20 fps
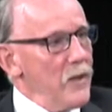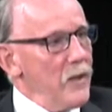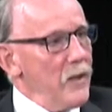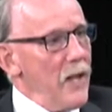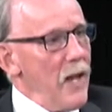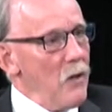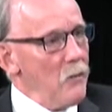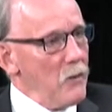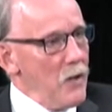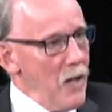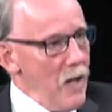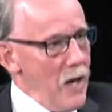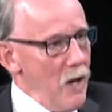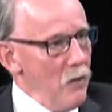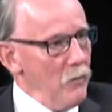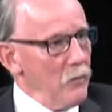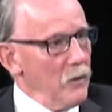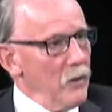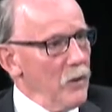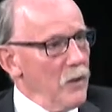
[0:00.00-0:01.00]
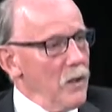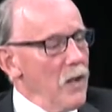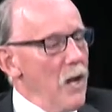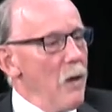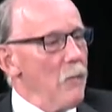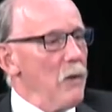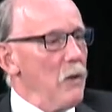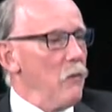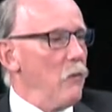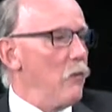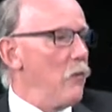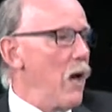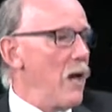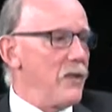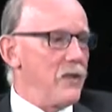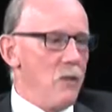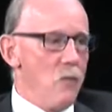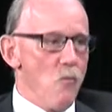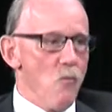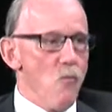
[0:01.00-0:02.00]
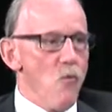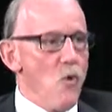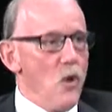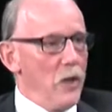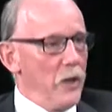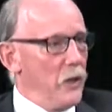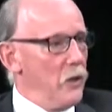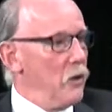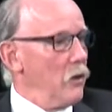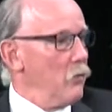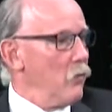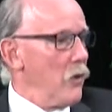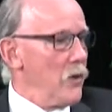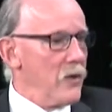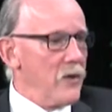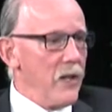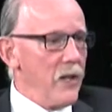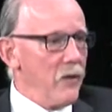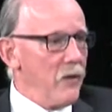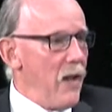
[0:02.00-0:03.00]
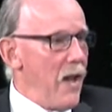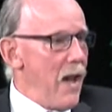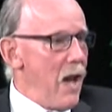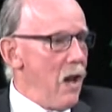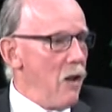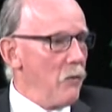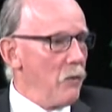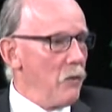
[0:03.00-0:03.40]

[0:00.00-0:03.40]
in downtown. I mean, we've got some really good ones there now.